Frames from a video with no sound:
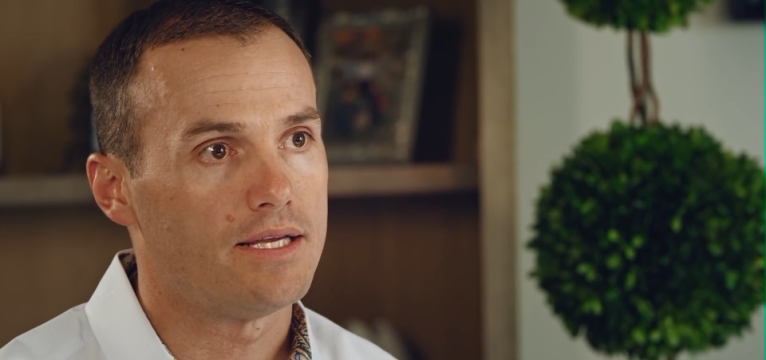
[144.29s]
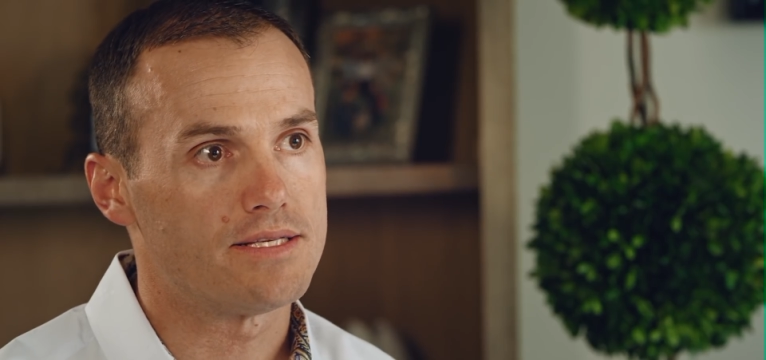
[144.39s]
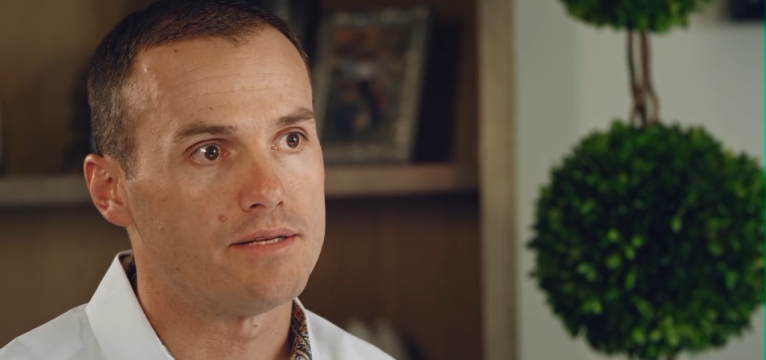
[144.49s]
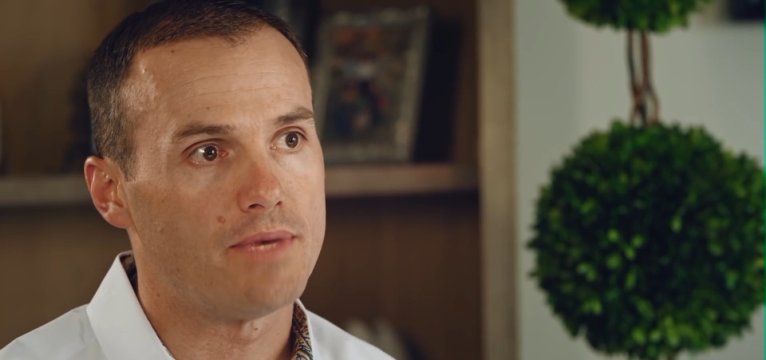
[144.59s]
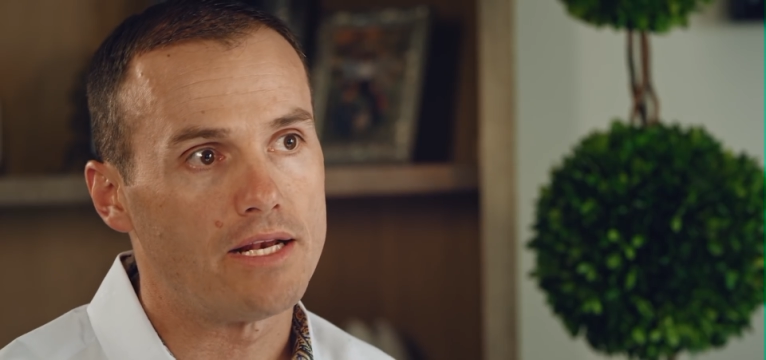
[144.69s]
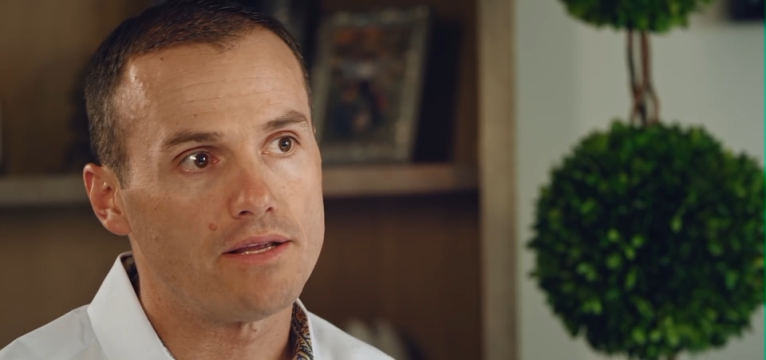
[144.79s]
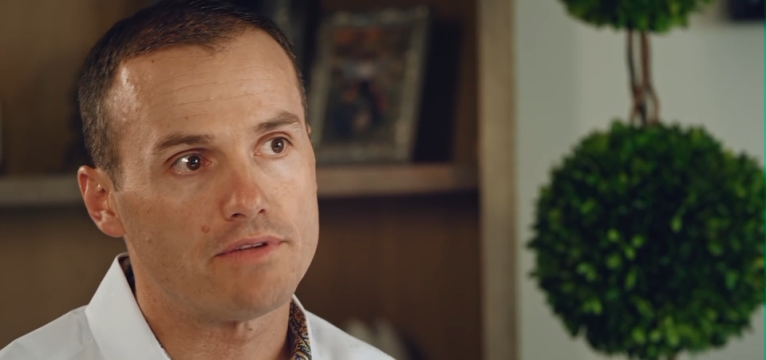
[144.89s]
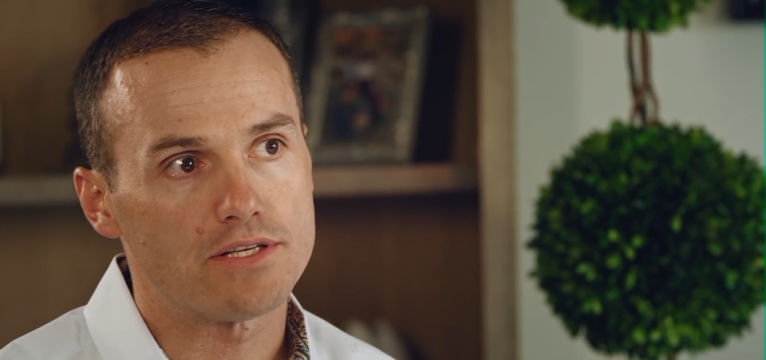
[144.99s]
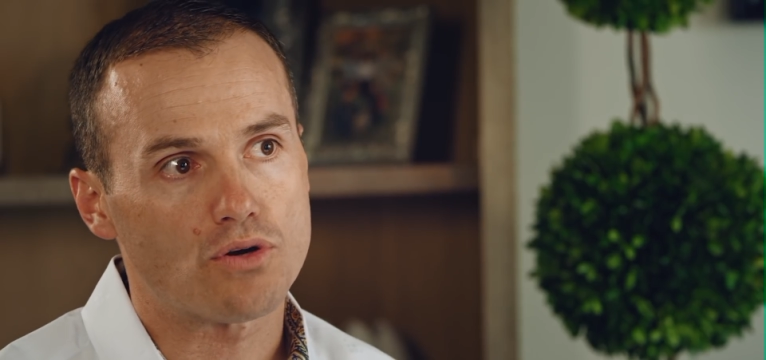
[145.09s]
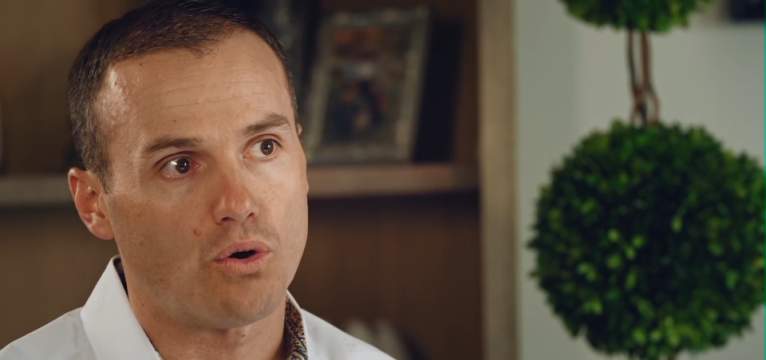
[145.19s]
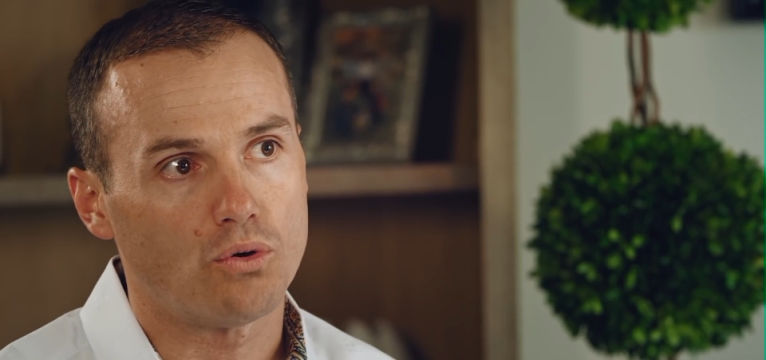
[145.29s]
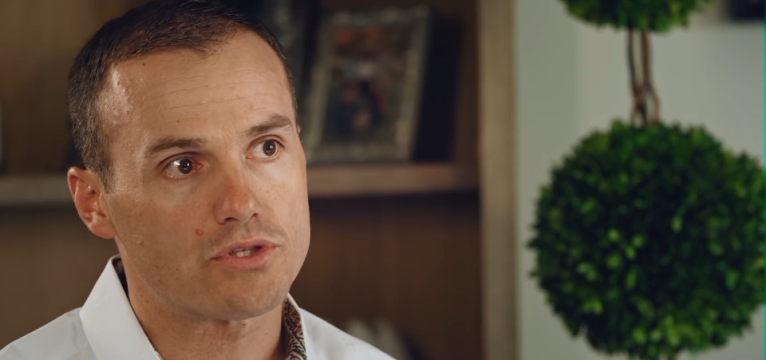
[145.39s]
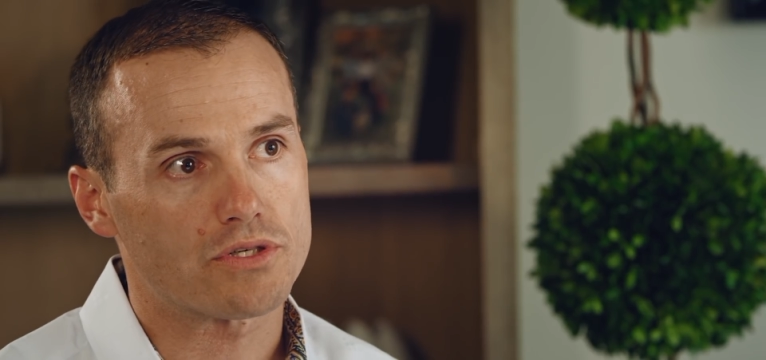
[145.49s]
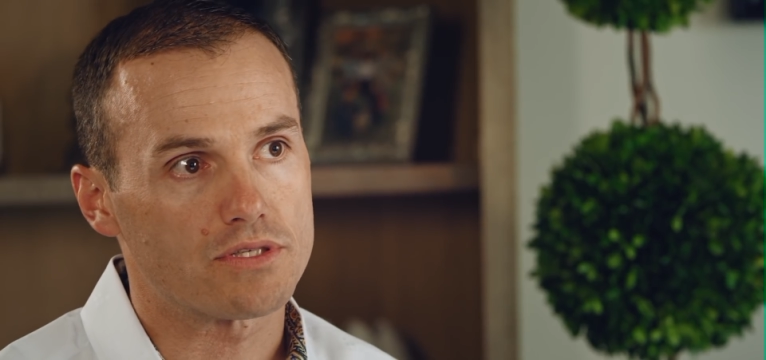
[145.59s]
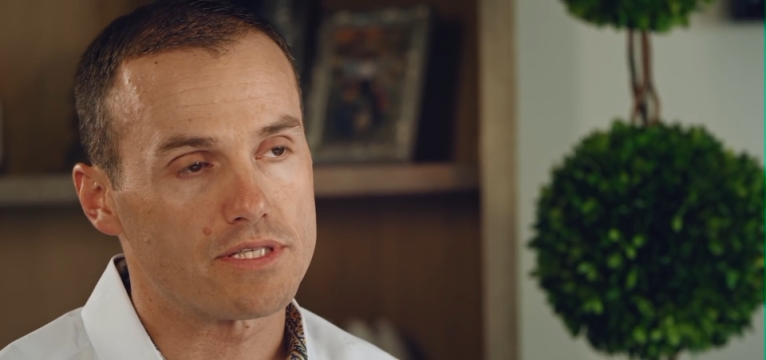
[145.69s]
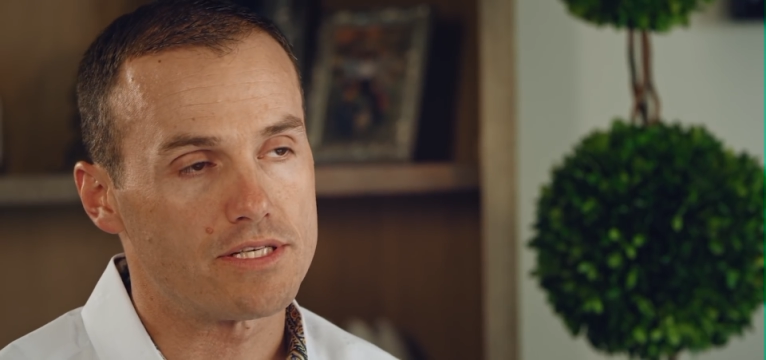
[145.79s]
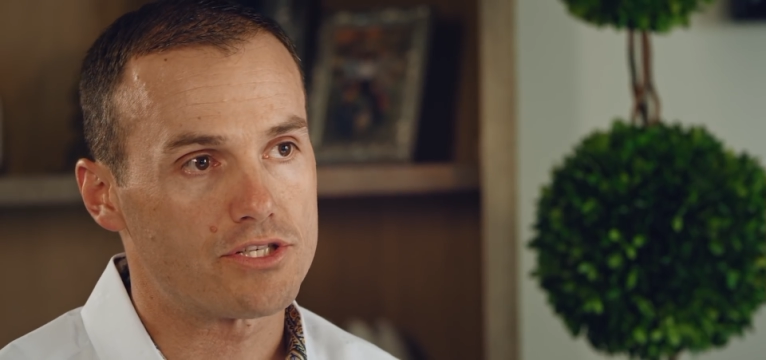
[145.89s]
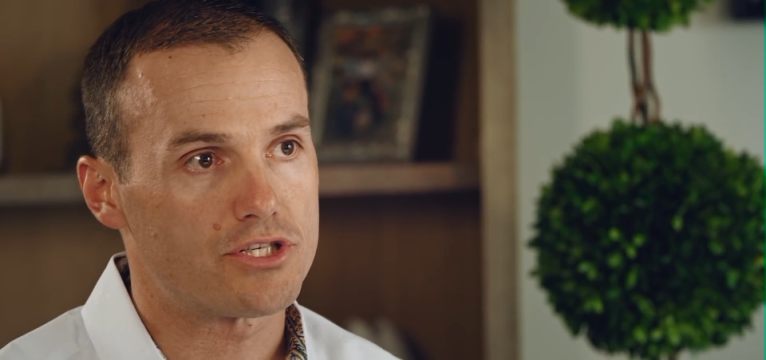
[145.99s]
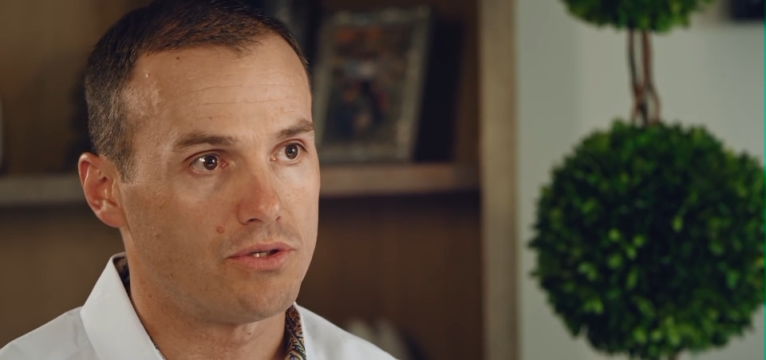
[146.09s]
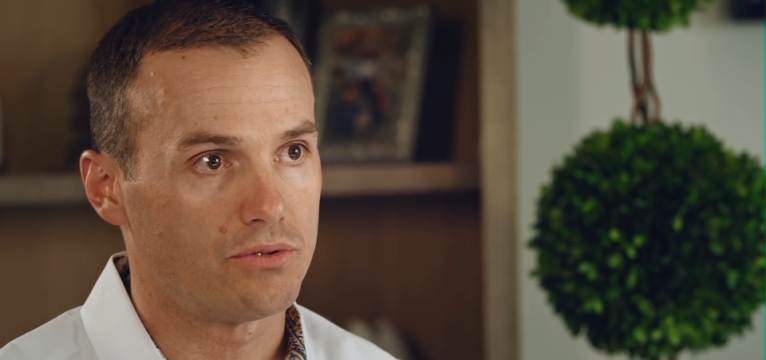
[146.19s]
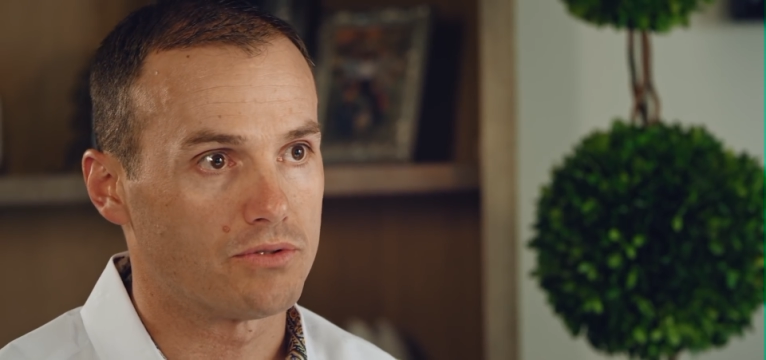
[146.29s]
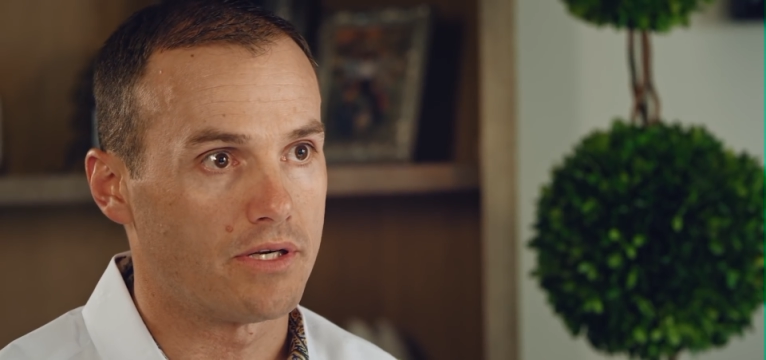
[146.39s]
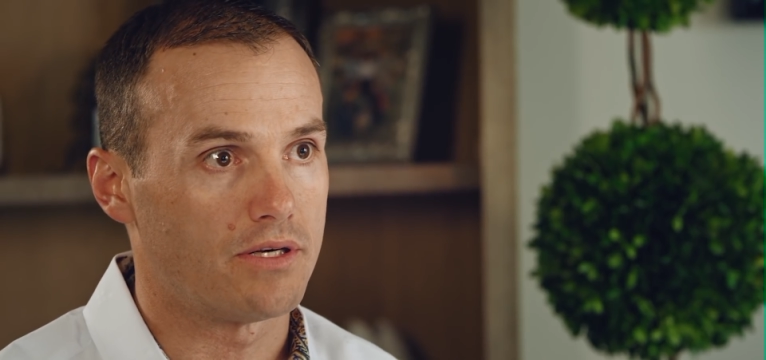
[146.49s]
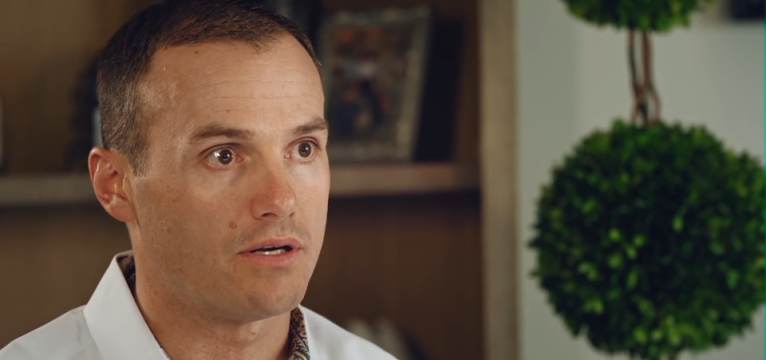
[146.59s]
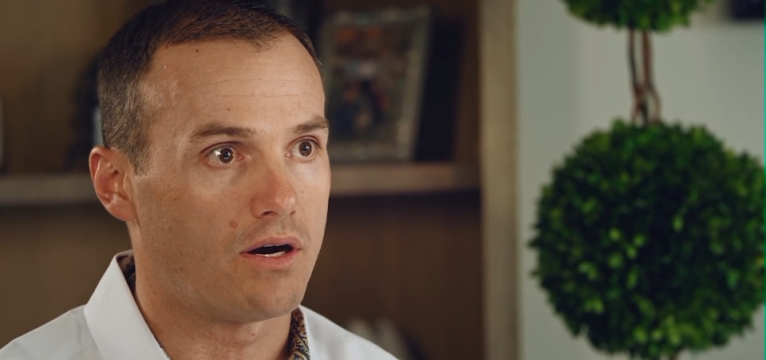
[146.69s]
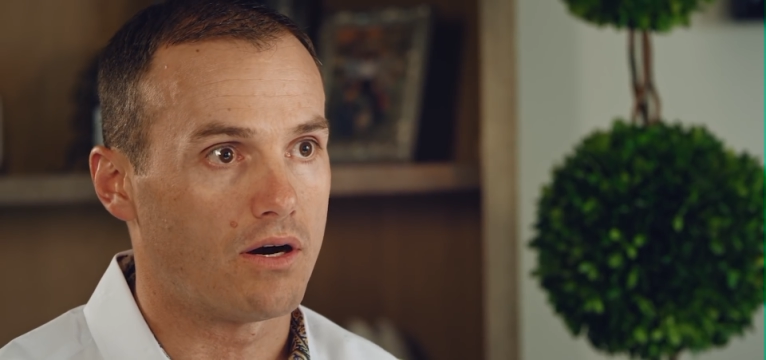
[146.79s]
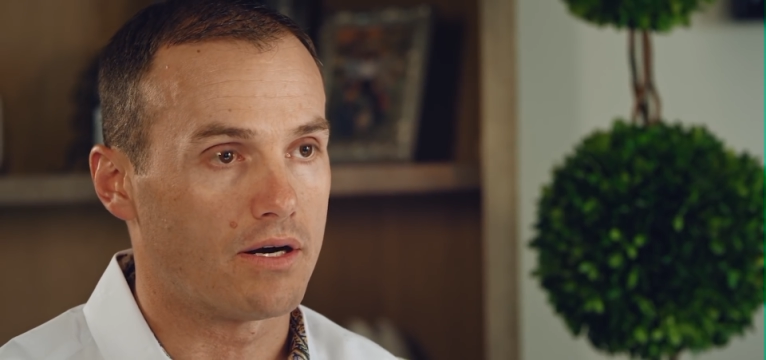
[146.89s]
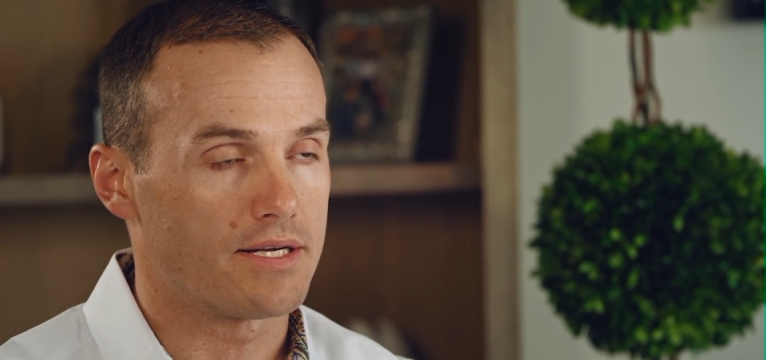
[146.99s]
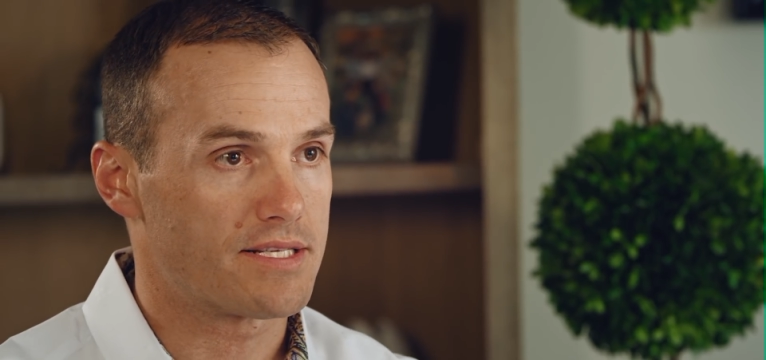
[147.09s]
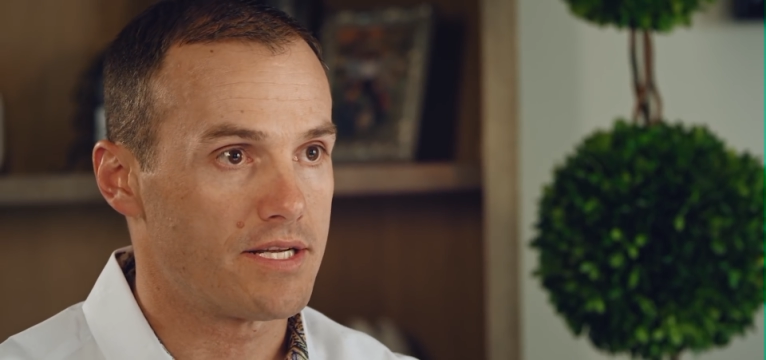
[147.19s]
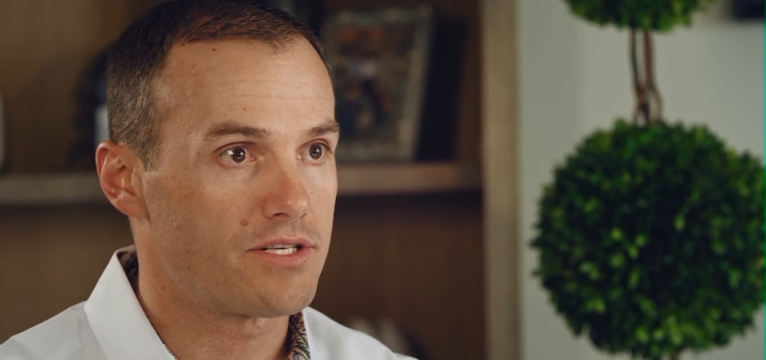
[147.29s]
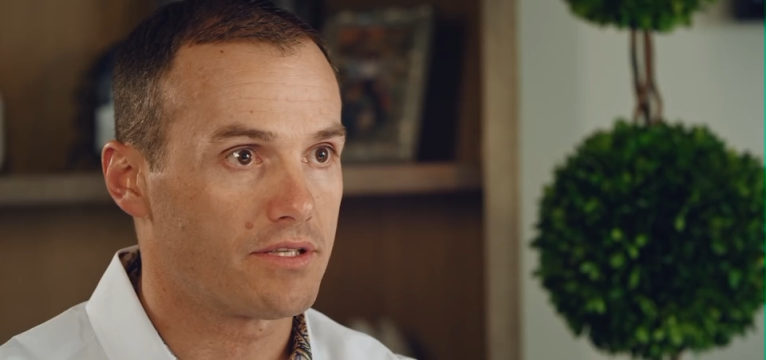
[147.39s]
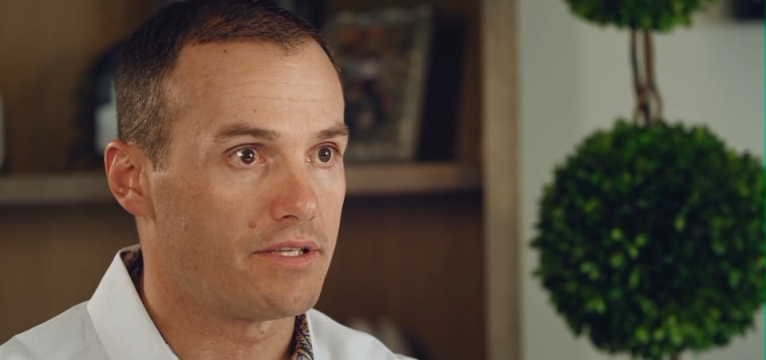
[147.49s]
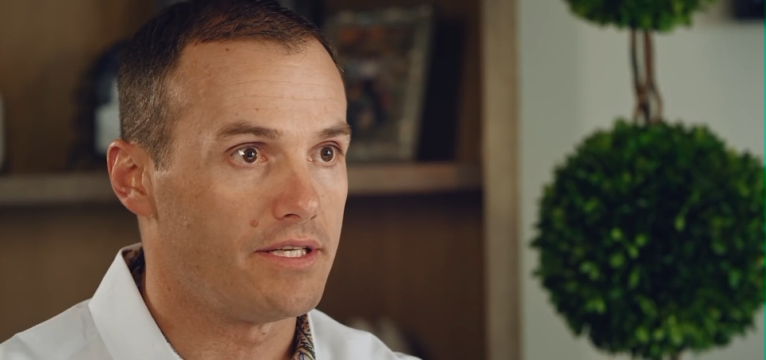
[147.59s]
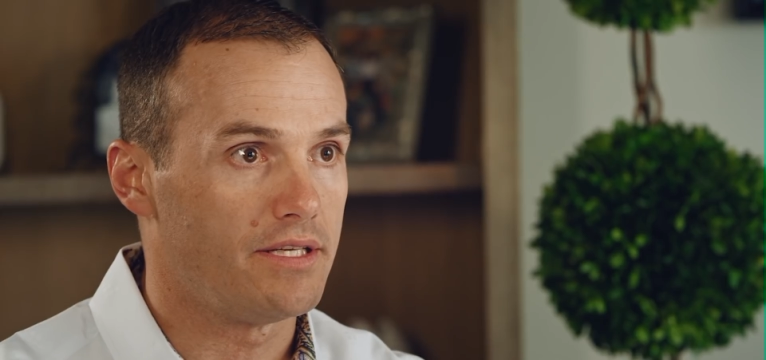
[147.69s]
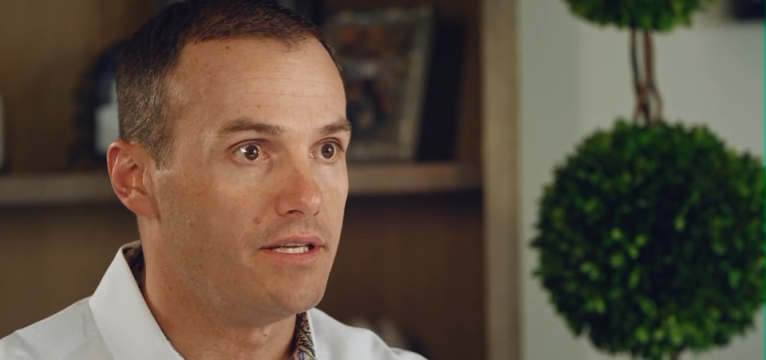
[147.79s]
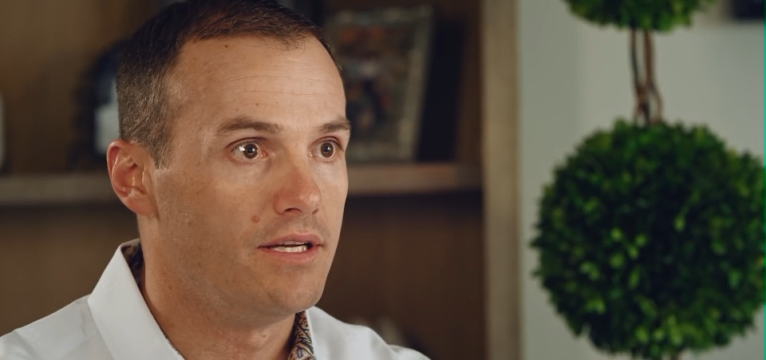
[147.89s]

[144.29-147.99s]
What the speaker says: is in many of these cultures, these children are essentially